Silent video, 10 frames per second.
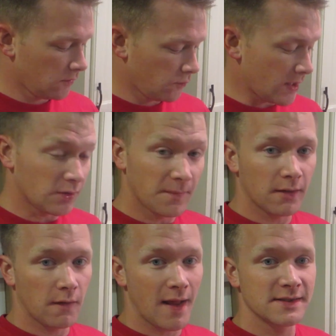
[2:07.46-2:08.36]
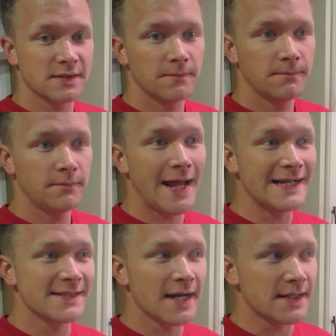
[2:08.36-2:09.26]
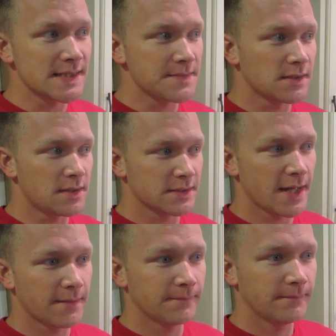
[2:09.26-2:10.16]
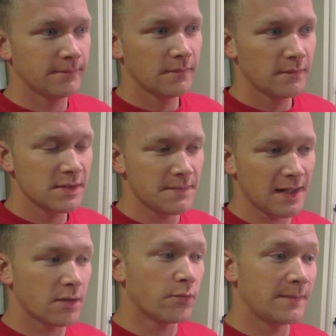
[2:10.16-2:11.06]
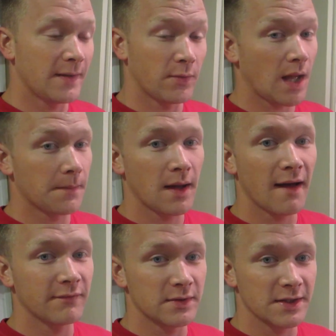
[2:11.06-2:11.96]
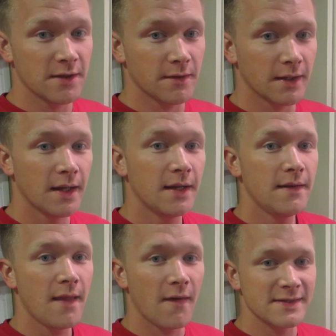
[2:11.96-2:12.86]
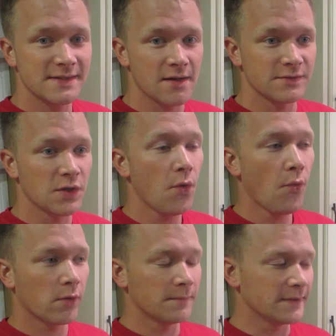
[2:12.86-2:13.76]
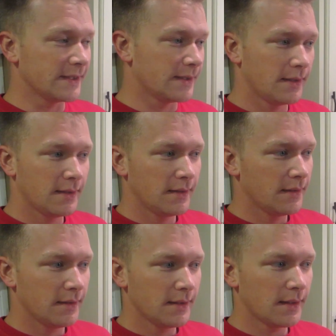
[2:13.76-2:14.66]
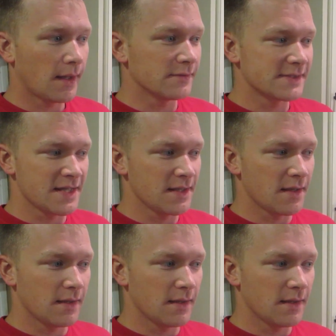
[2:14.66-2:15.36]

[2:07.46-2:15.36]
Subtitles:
We can do better. That's 90 seconds seems a long time to make 1 cup of coffee with the Keurig. Now that sounds horribly, I won't say